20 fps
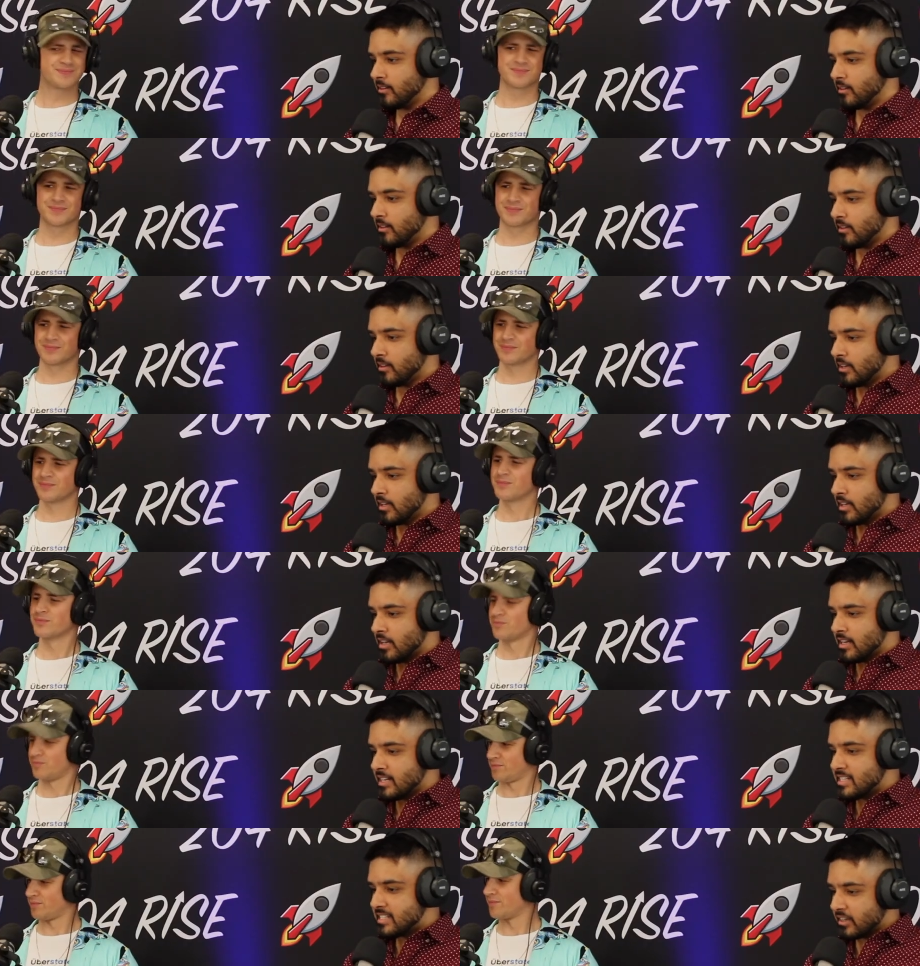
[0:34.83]

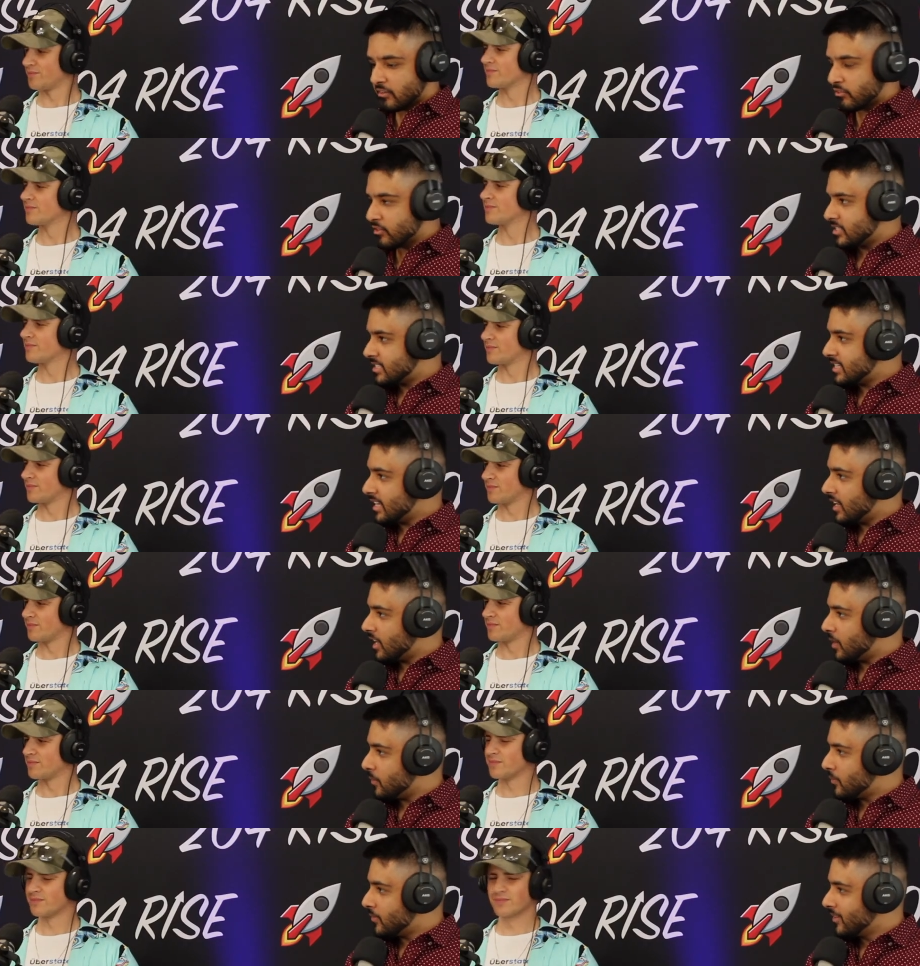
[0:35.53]
Speaker 1: Yes. Different
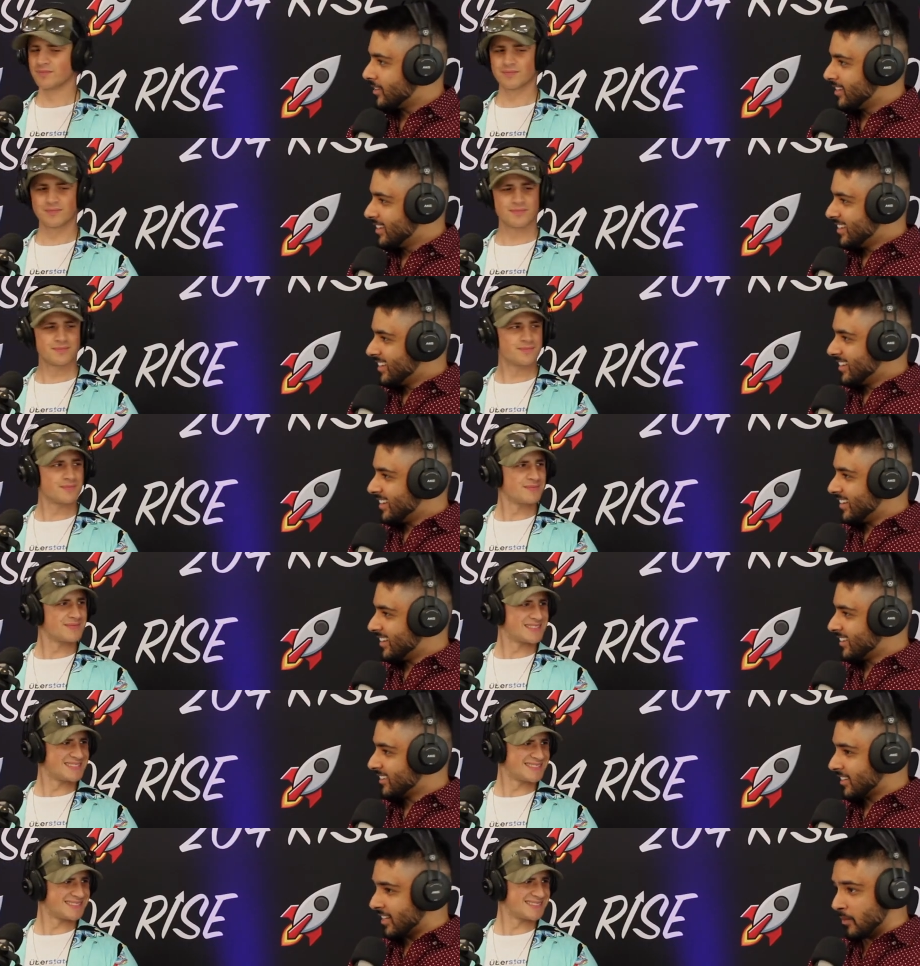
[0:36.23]
setup.
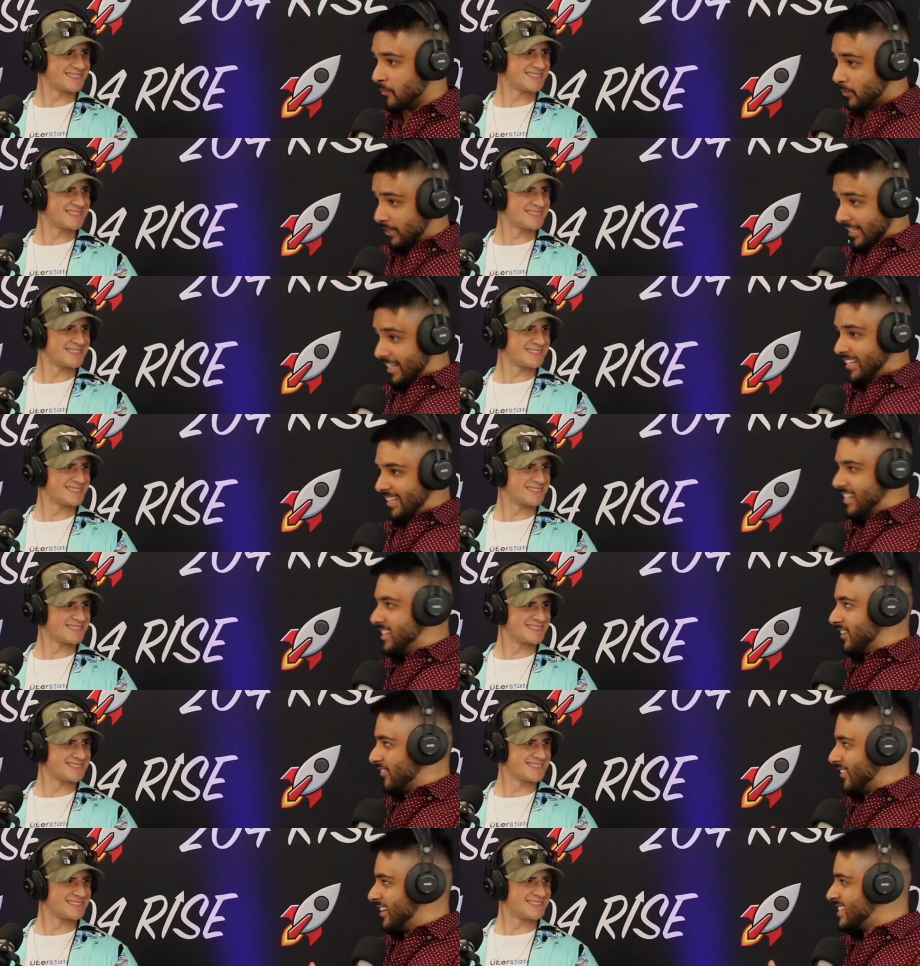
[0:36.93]
We're completely
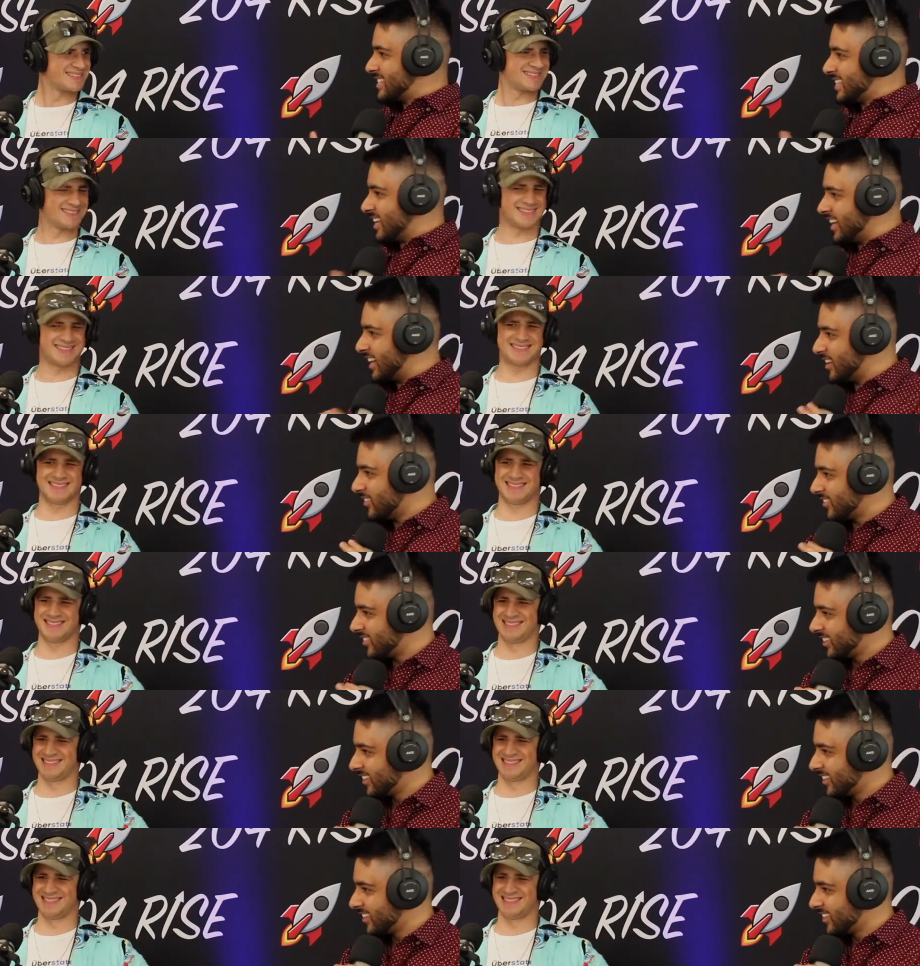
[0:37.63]
different setup.